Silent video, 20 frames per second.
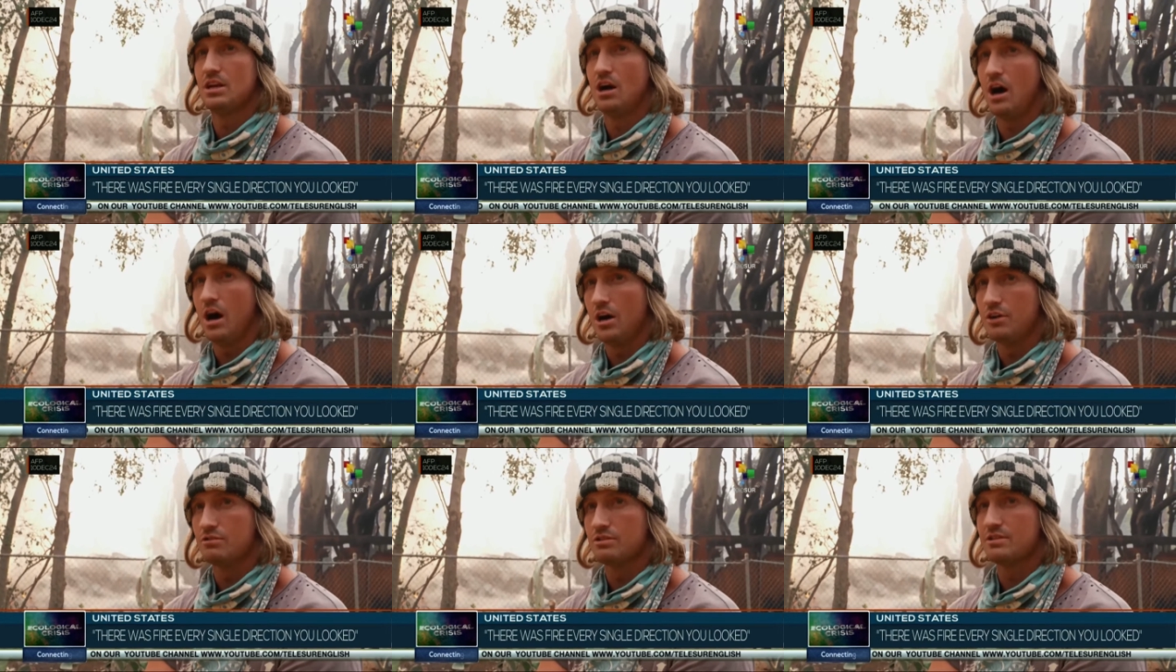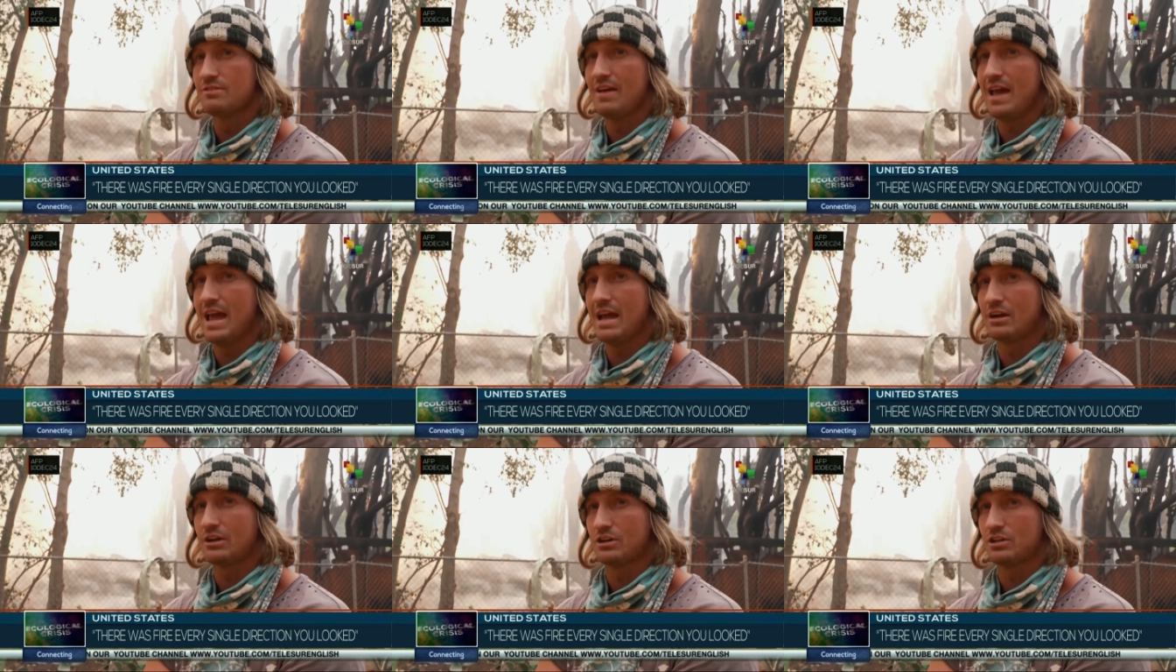and hundreds of
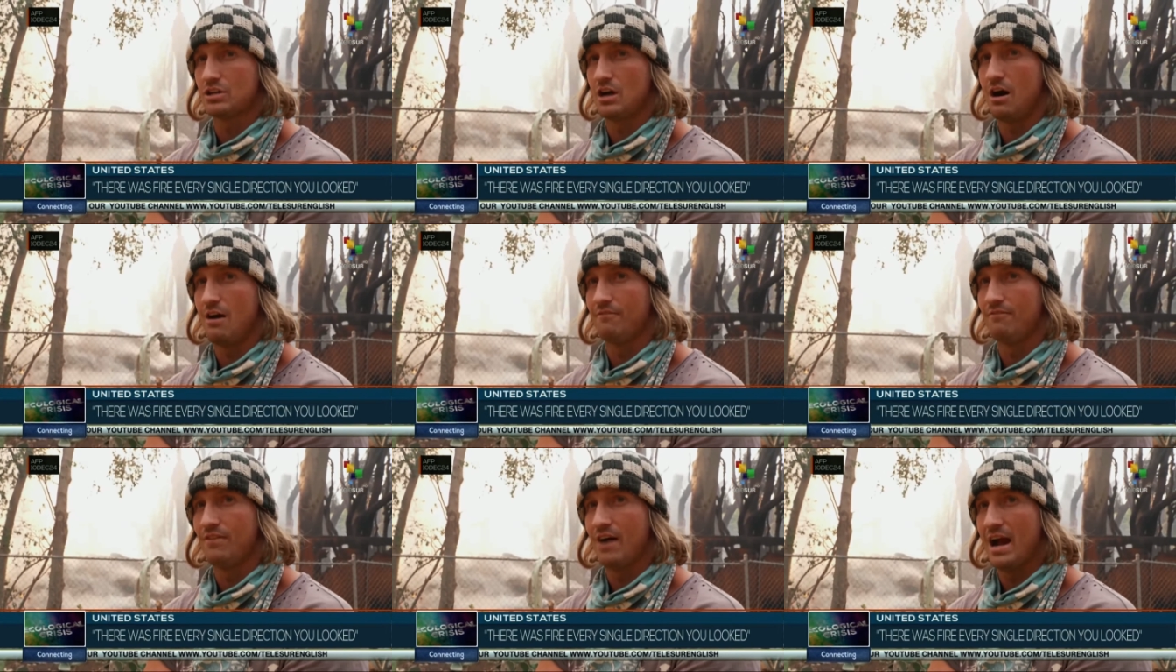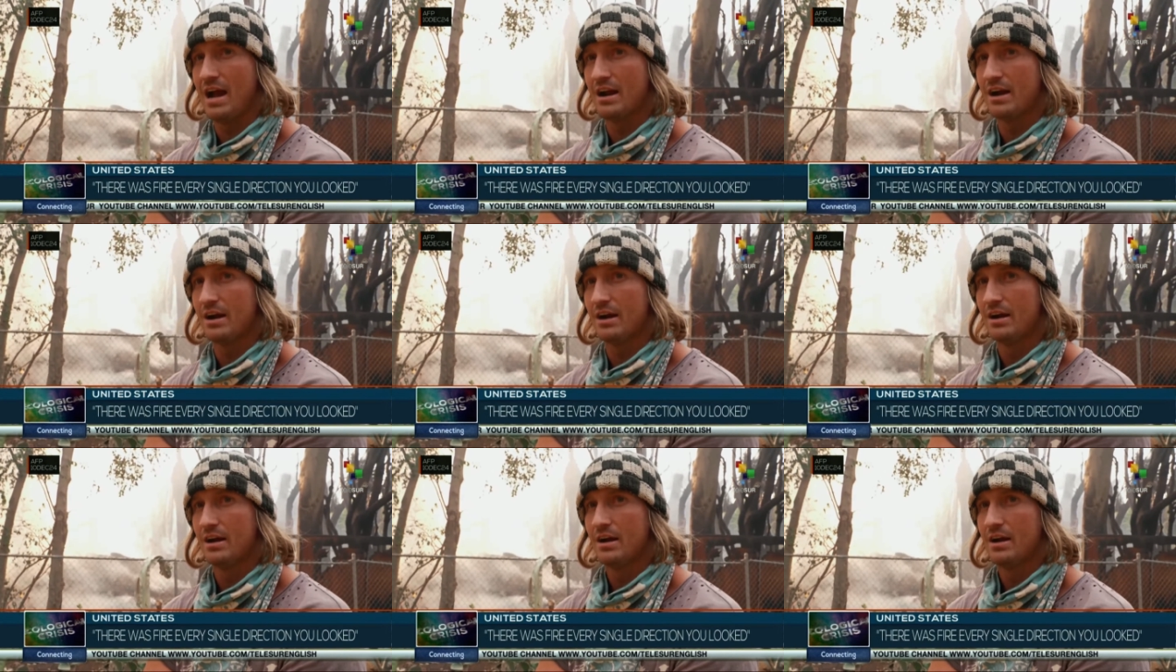acres on
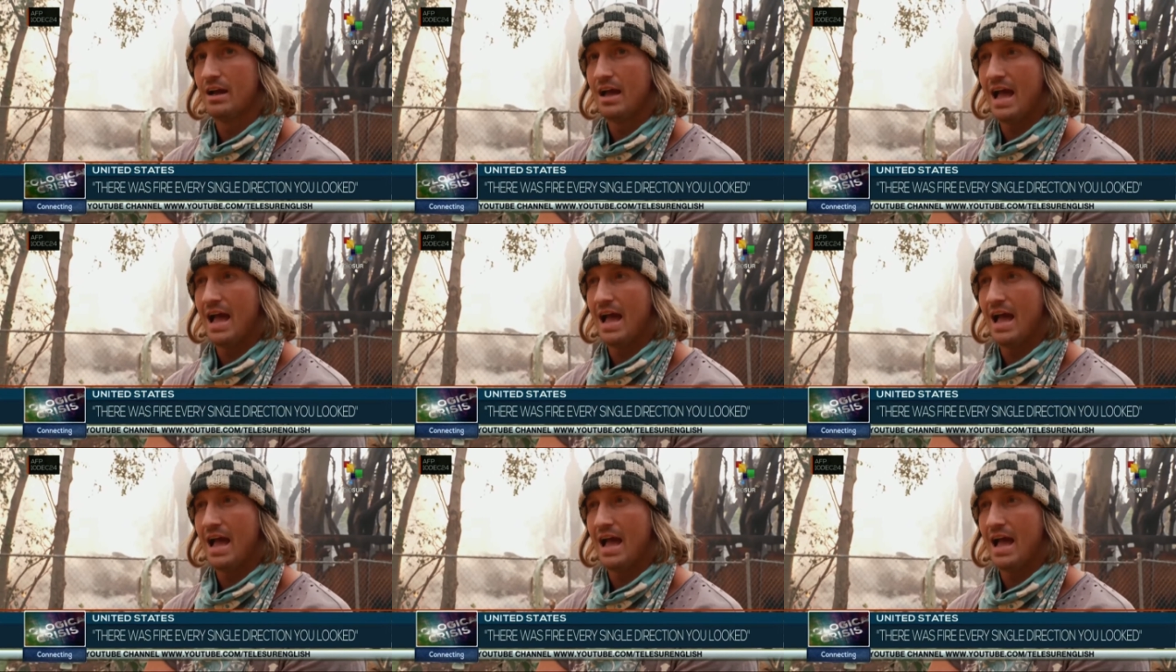fire